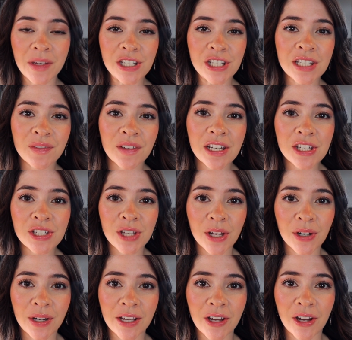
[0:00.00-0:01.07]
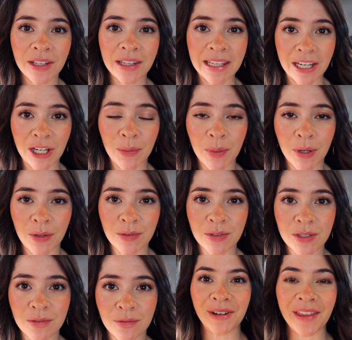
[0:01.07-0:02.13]
I just finished soldering on the ear
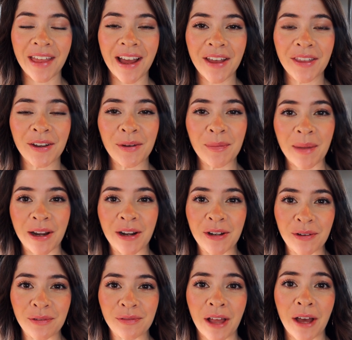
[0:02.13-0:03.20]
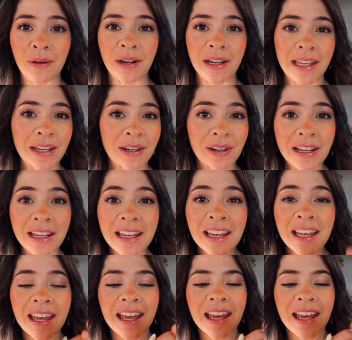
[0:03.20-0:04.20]
post for the other peridot flower earring,